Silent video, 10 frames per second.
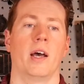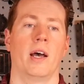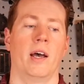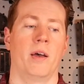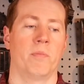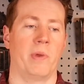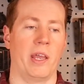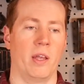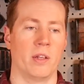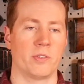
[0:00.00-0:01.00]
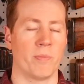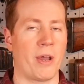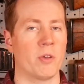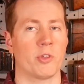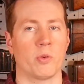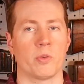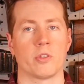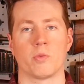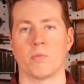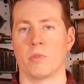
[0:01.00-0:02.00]
And so Mauser
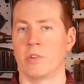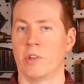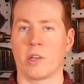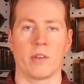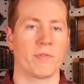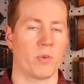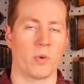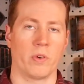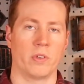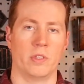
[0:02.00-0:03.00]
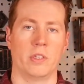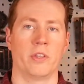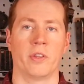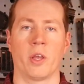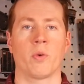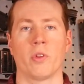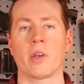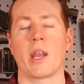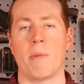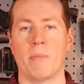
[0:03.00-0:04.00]
was looking
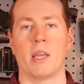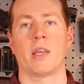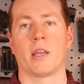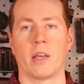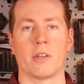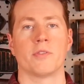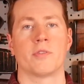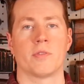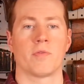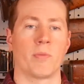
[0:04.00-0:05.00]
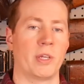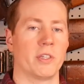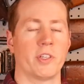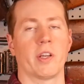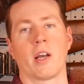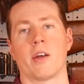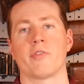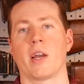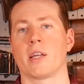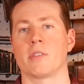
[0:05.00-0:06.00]
at making guns for military
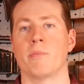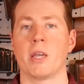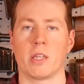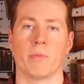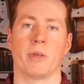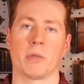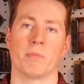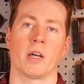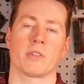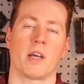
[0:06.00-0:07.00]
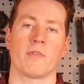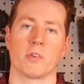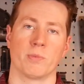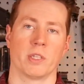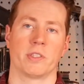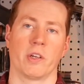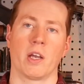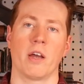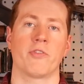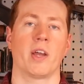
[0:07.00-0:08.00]
contracts and making the big bucks off those military
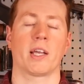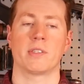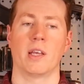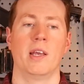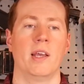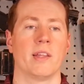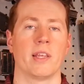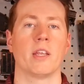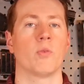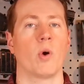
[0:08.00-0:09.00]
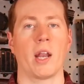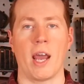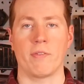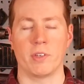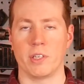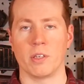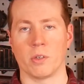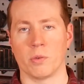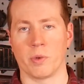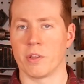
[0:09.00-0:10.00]
contracts. They didn't want to have to
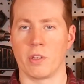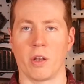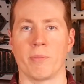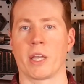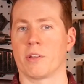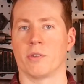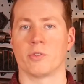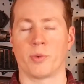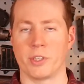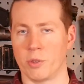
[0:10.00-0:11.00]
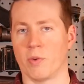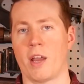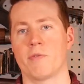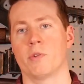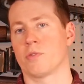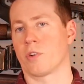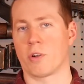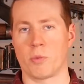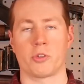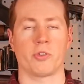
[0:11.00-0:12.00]
deal with, you know, making little 22 rifles for
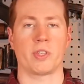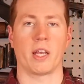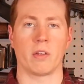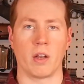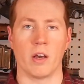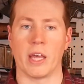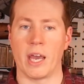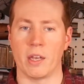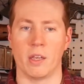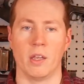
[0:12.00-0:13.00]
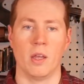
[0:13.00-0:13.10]
commercial sale and all that.